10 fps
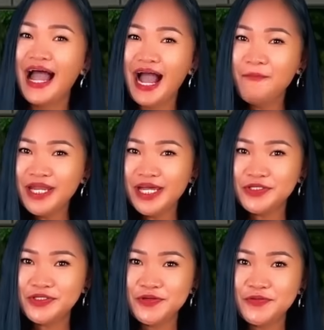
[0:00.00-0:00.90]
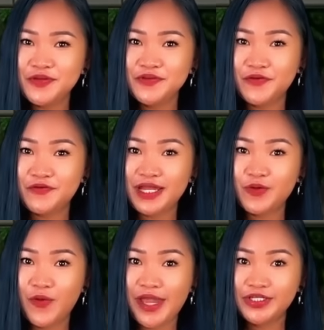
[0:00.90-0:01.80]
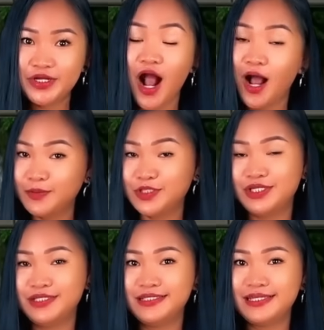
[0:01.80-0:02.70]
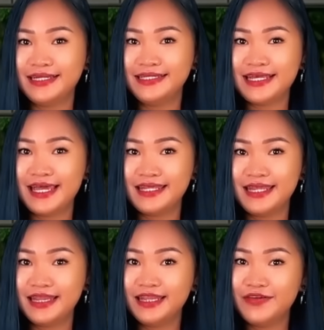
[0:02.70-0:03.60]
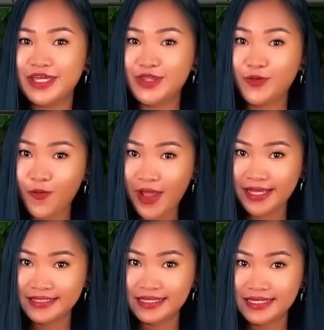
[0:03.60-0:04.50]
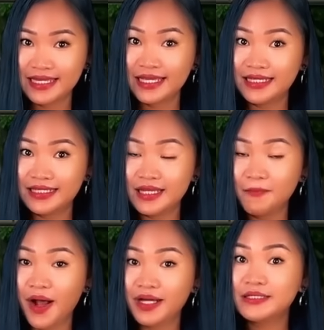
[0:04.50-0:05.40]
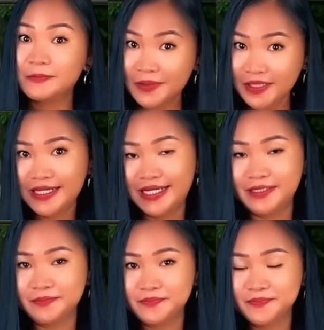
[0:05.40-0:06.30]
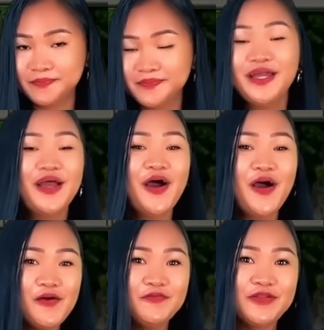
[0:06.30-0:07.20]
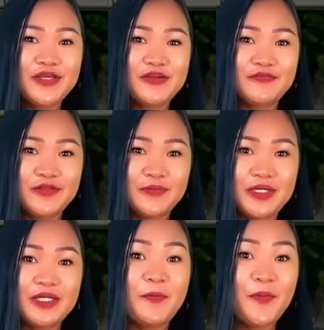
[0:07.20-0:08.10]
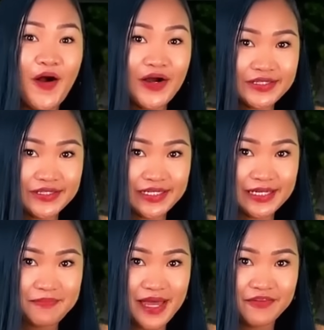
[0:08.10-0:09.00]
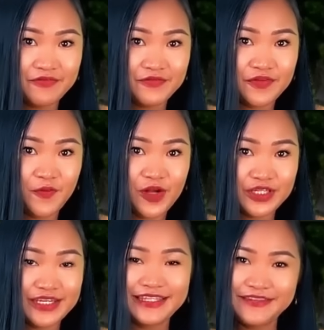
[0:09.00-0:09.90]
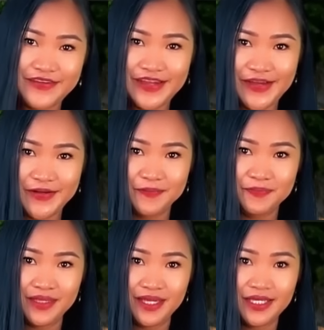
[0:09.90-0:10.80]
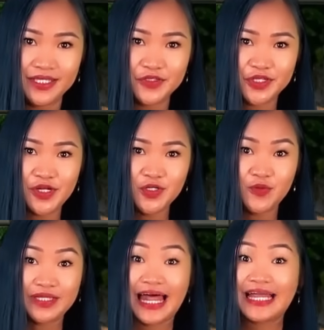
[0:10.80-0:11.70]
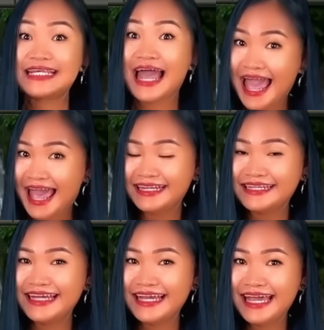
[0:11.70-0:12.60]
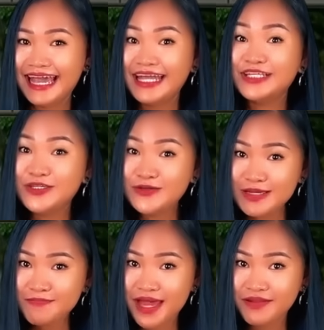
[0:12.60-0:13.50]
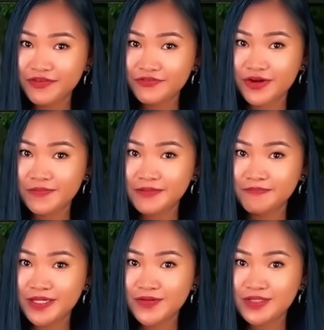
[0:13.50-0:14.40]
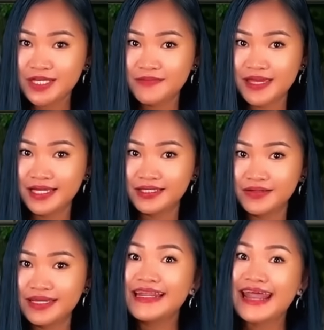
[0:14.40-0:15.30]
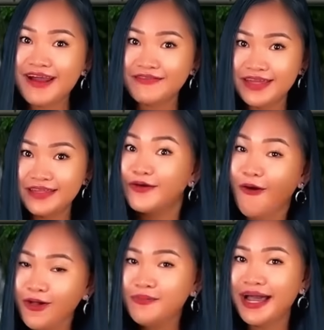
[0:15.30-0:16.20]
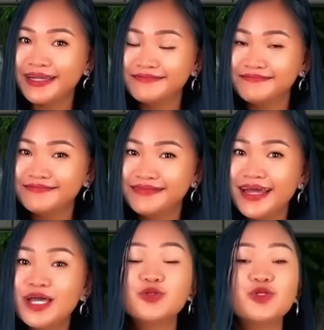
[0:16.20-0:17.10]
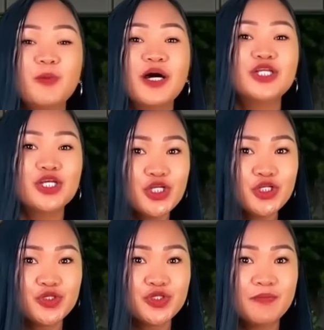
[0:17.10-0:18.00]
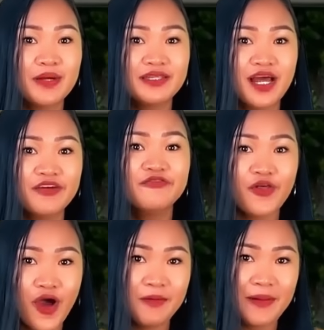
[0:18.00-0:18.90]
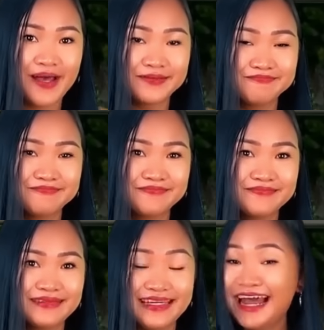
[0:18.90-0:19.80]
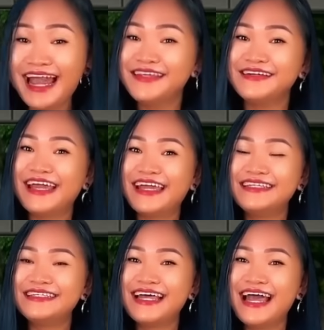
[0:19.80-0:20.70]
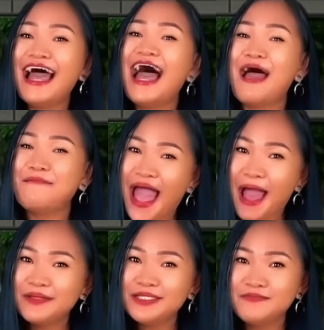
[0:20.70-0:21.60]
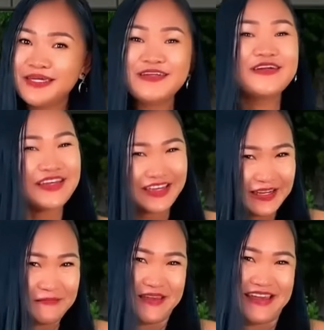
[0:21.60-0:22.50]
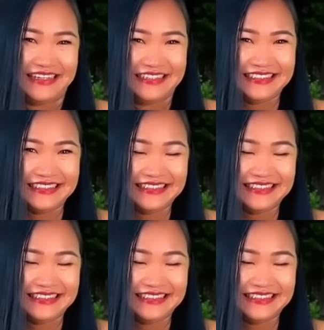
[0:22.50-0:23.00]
I'm going to assume you've already weighed your options and decided that living in the West is at least a possibility. Hopefully, your Filipino partner can benefit from watching this video so she knows what lies ahead. And you can benefit from it by using me as your canary in the coal mine to spot issues you might not have thought about. In either case, I'm happy to be your guinea pig.